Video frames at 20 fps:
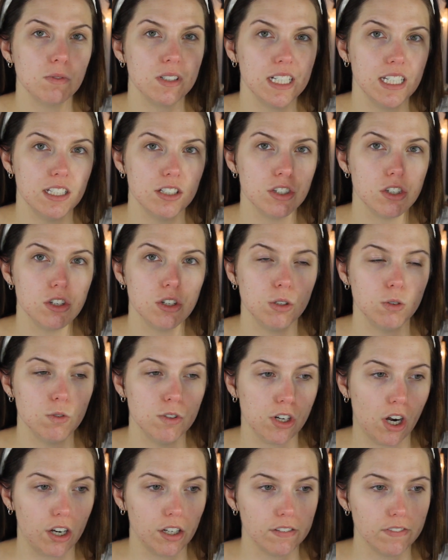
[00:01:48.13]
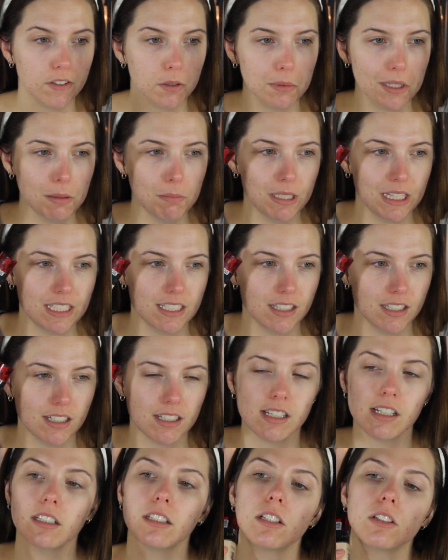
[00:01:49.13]
one is too dark for me, but this
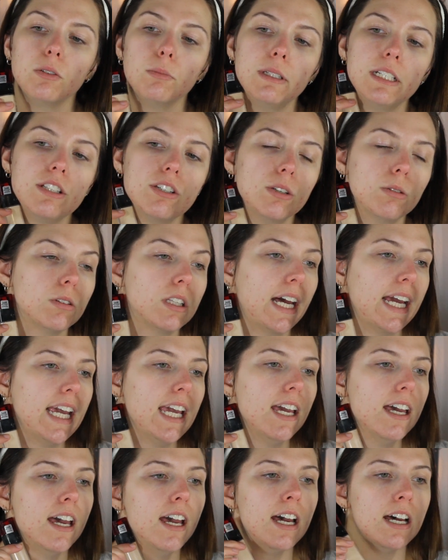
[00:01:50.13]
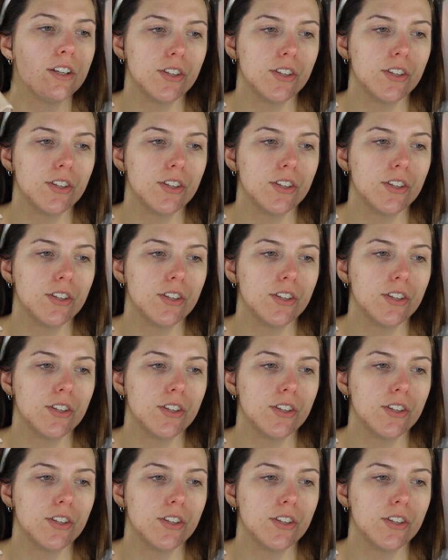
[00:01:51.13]
is a little bit too light.